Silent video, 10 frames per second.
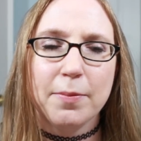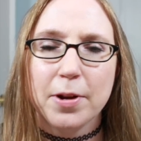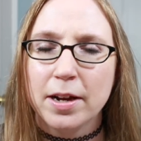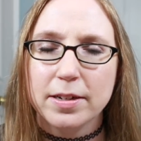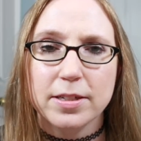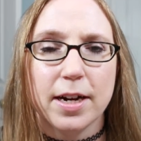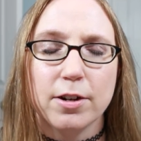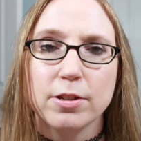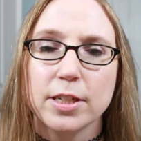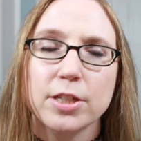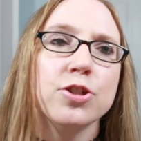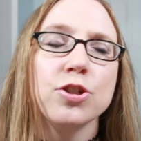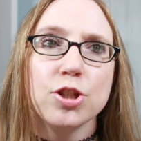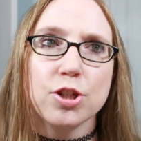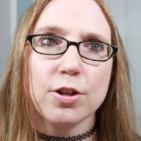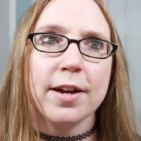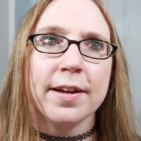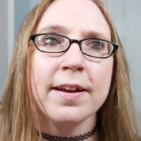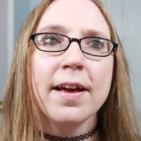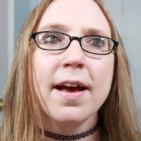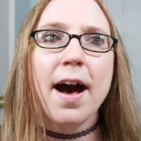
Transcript: I'm not entirely certain,